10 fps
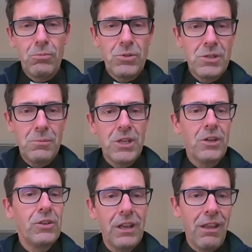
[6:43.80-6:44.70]
some of the
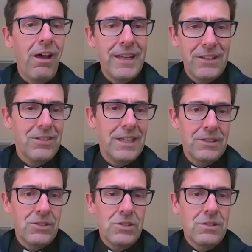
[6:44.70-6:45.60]
underlying
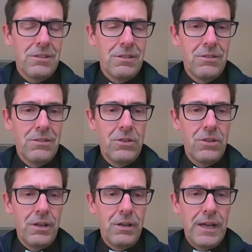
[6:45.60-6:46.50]
things
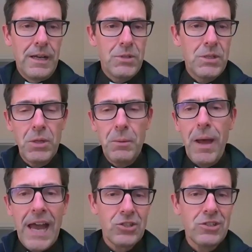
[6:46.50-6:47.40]
that some of the
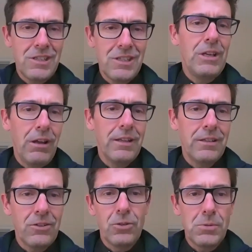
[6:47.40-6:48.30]
passions, if you like, that
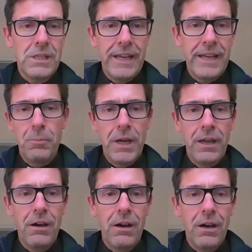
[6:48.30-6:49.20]
God was laying on my
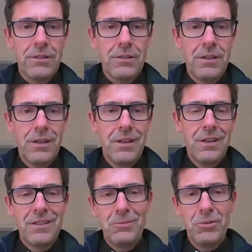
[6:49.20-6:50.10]
heart
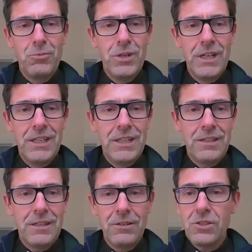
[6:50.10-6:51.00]
that were really
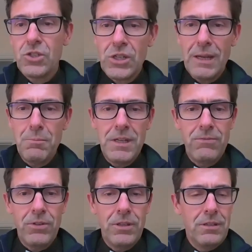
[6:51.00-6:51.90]
going to shape me for
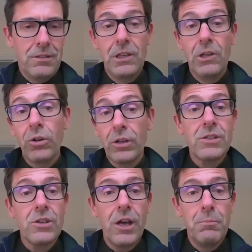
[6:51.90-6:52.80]
the longer
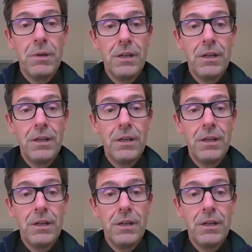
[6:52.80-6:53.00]
term,